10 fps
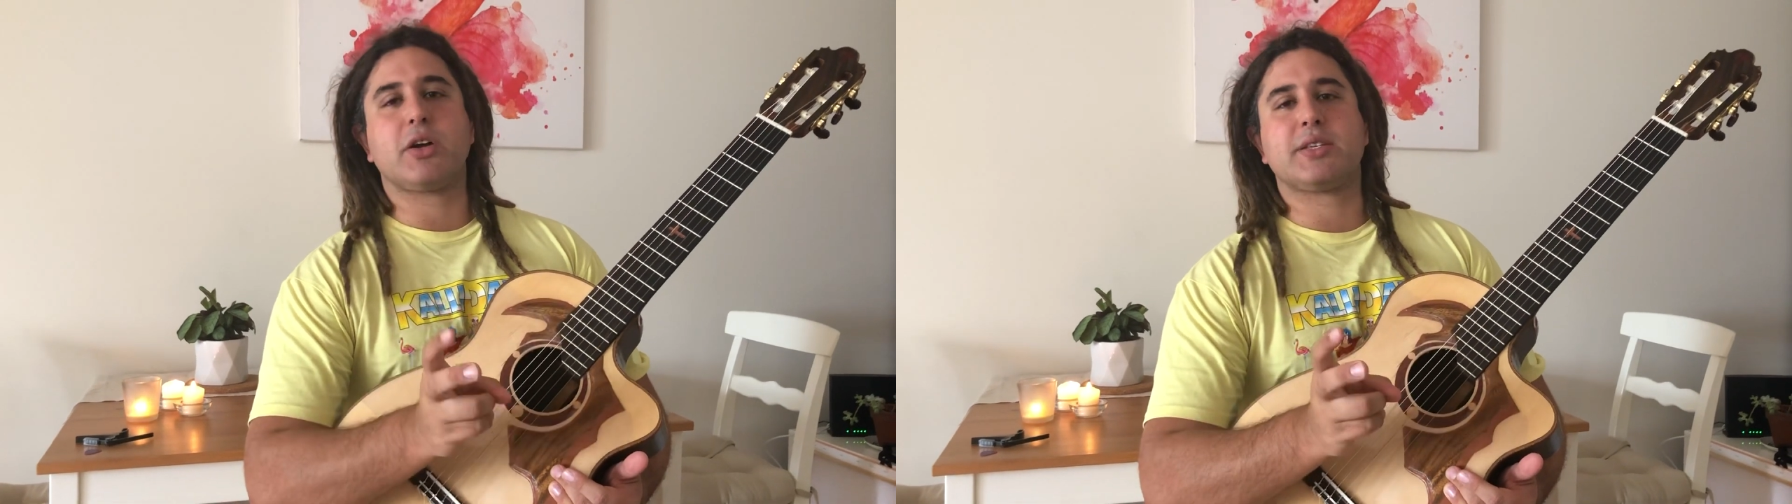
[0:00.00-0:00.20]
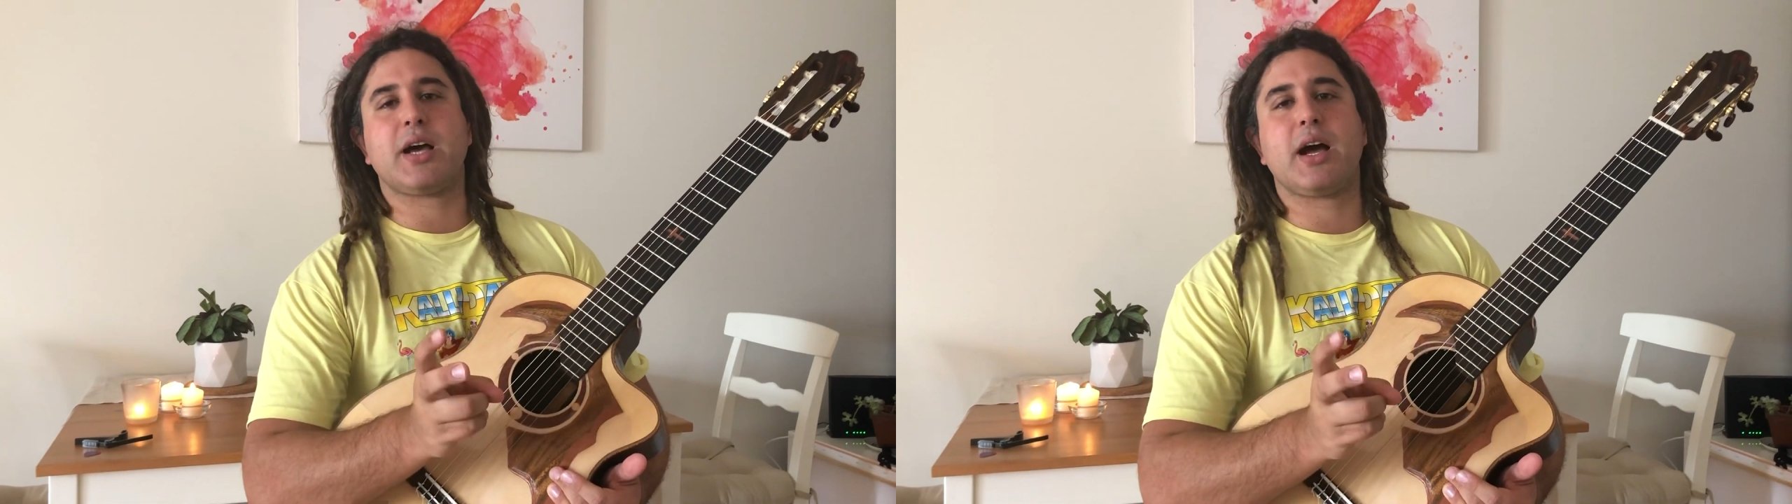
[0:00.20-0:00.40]

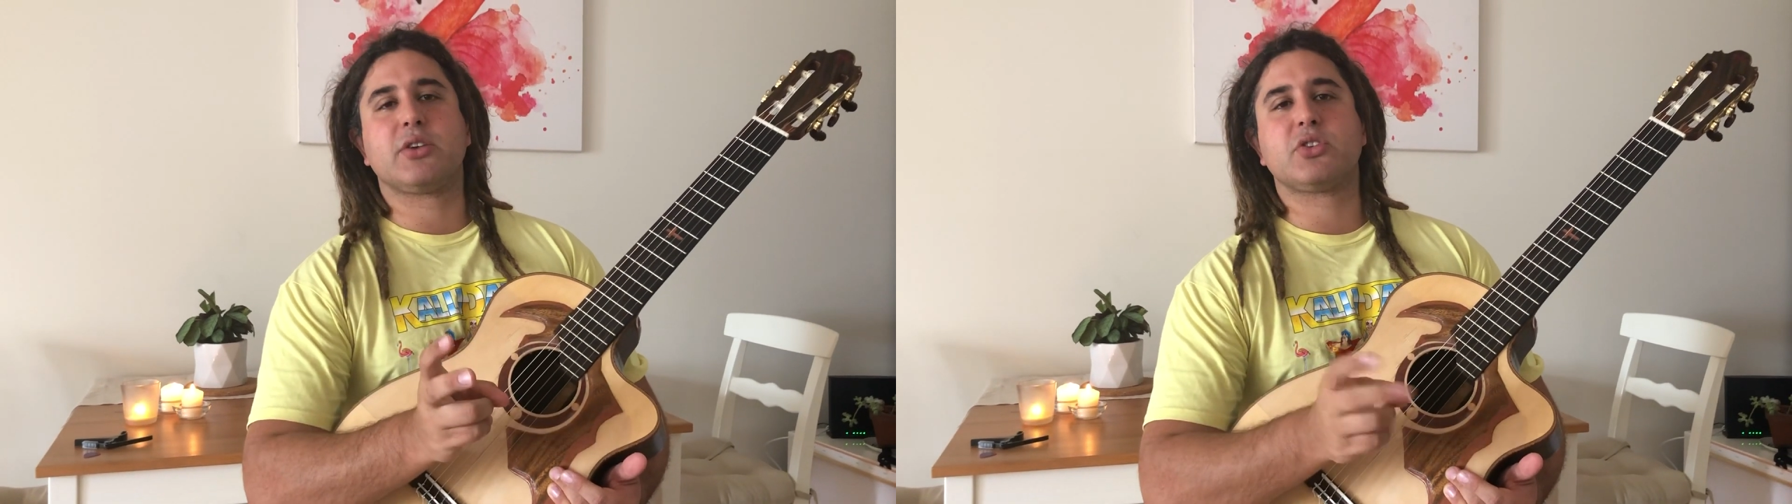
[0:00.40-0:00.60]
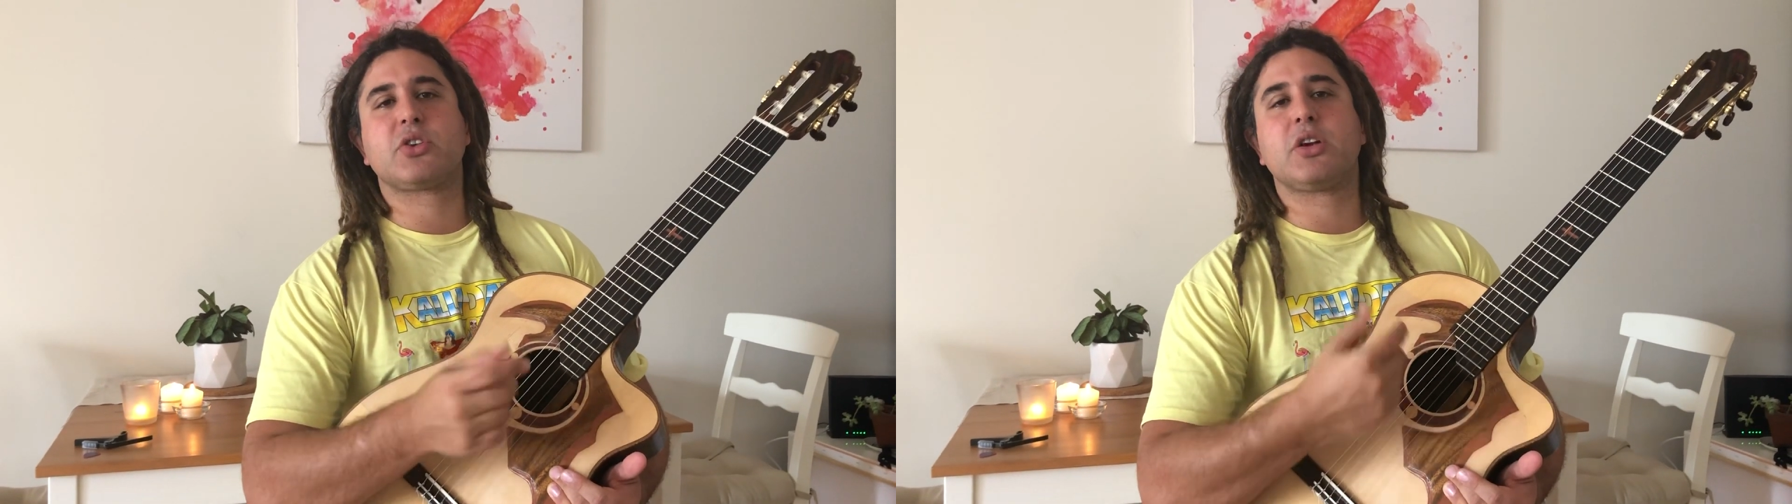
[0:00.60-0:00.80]
guitar
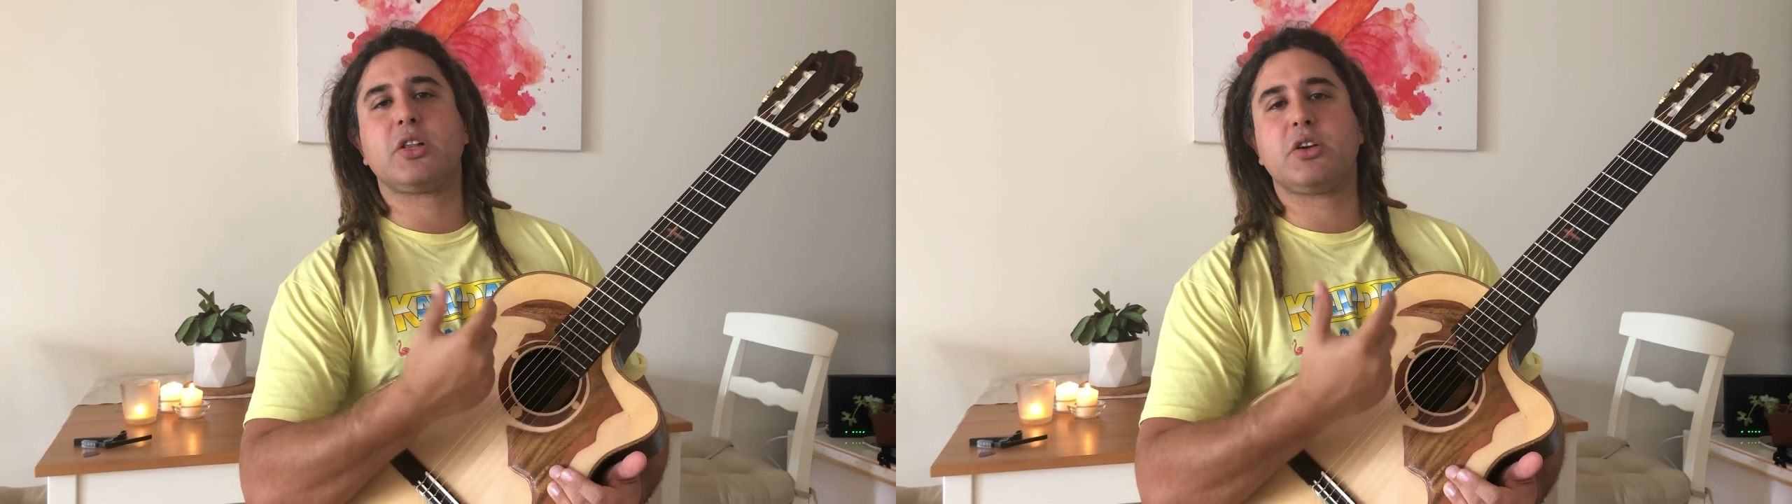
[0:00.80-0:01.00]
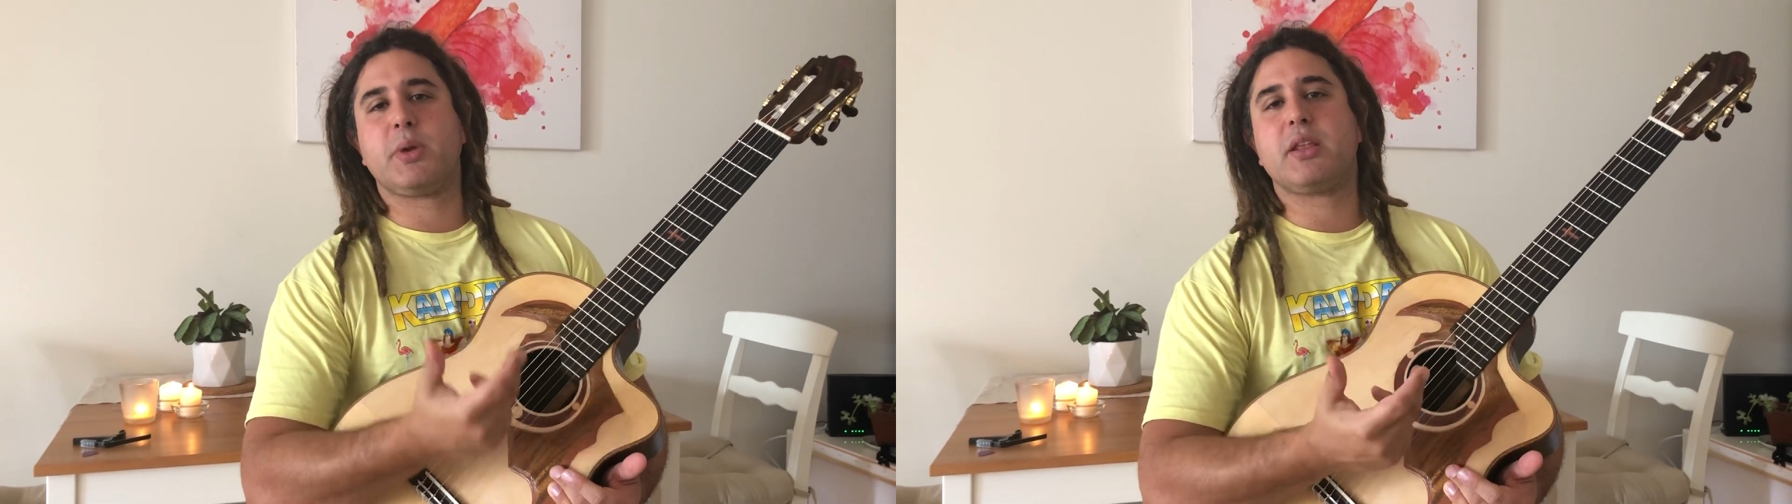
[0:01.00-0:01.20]
because it's got a
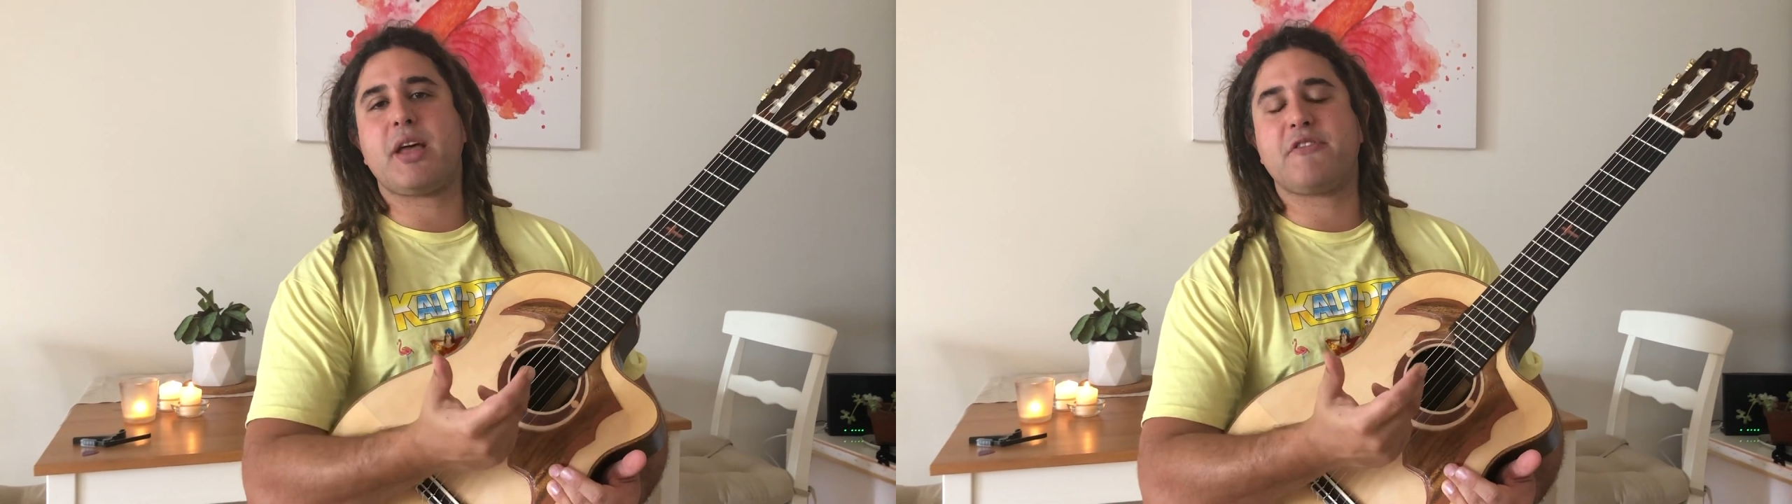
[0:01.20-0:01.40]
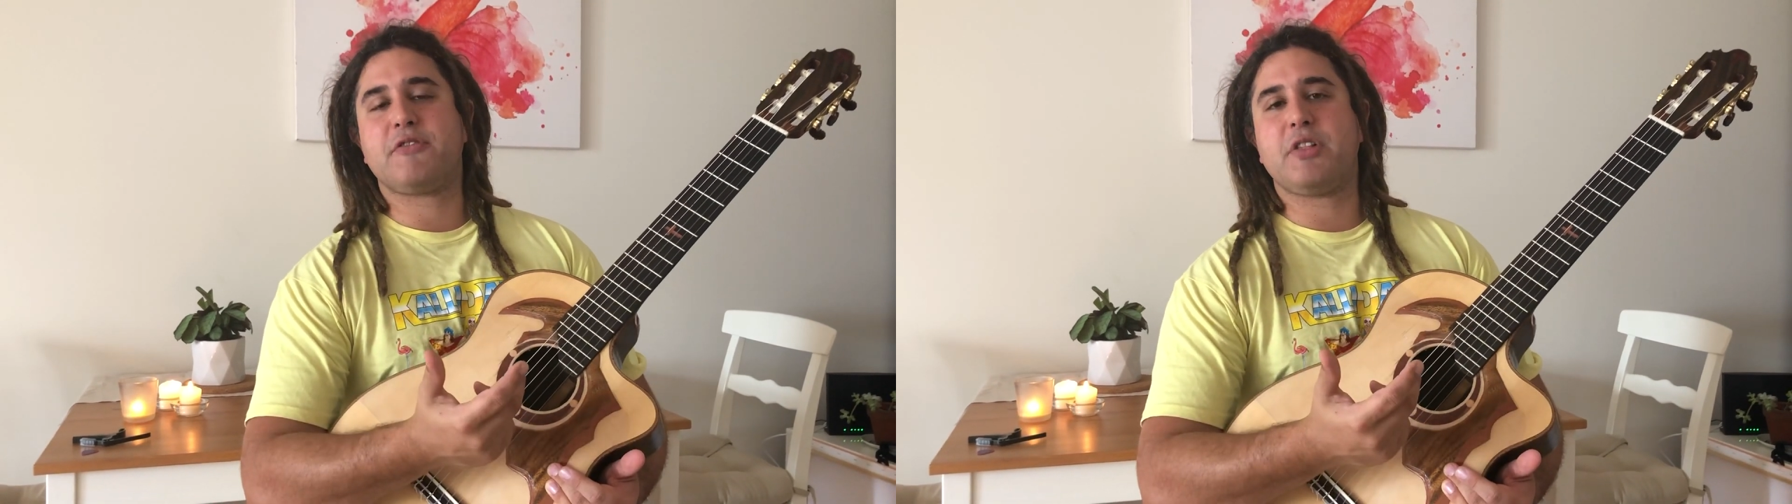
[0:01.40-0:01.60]
little bit of
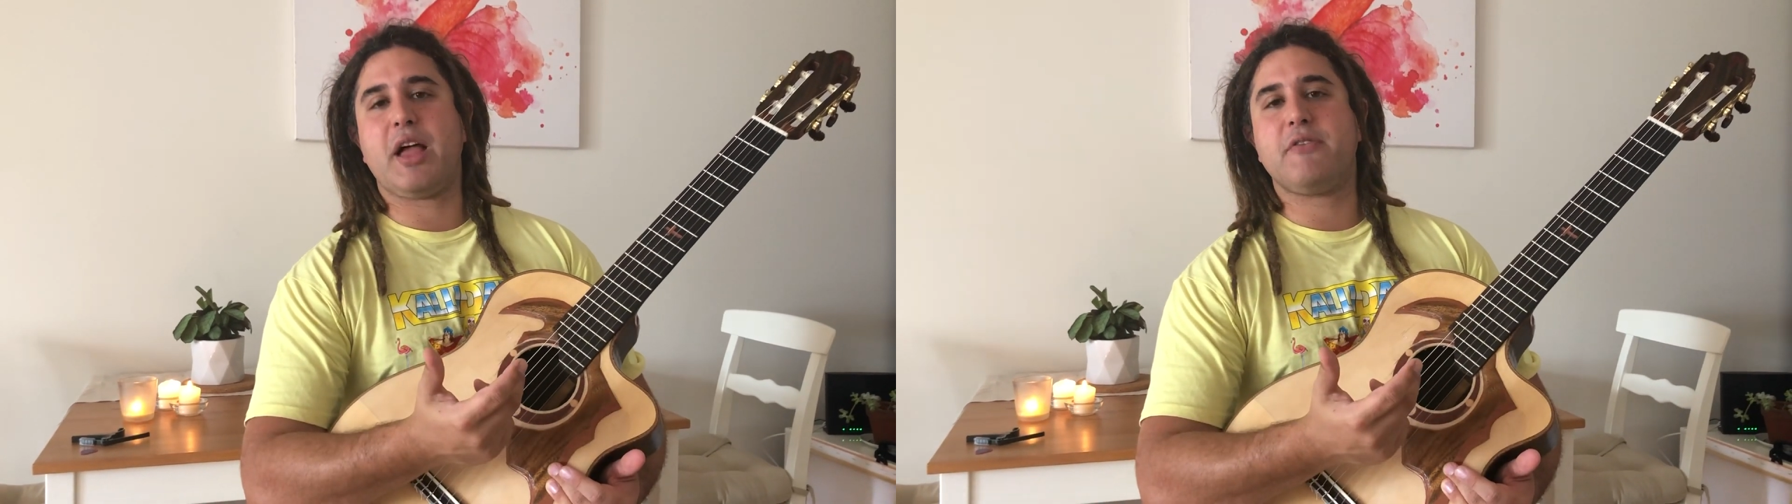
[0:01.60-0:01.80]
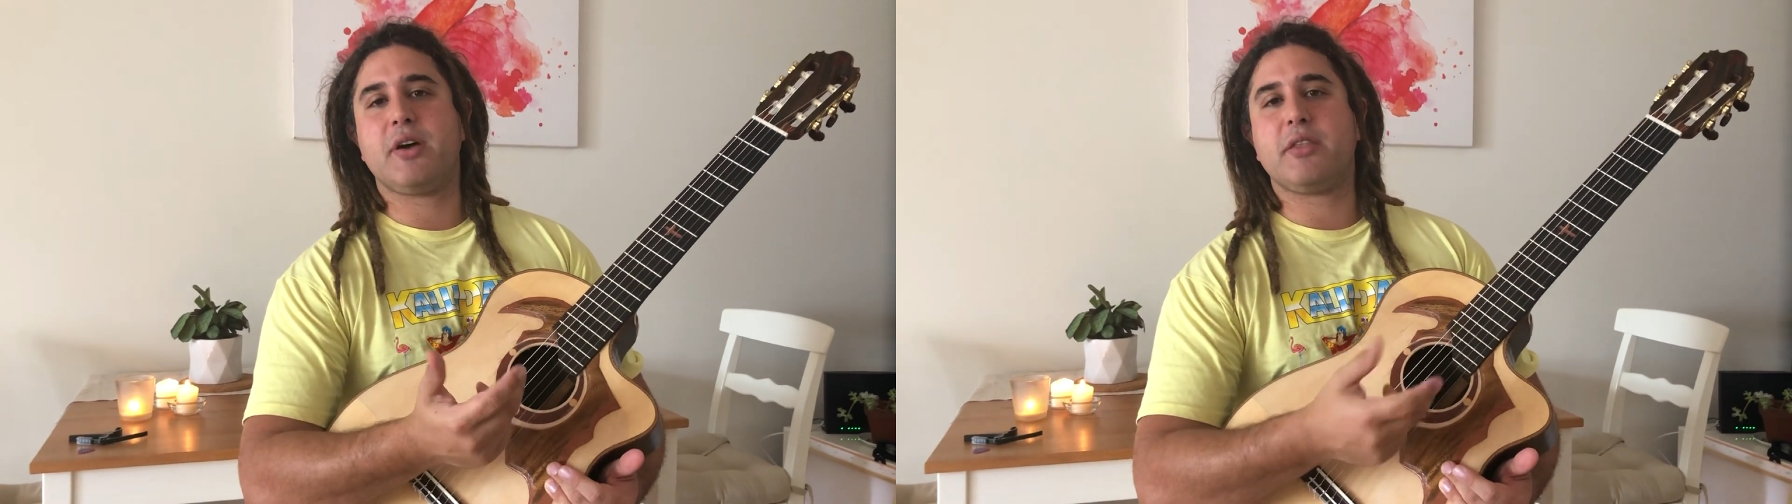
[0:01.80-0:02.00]
that flavor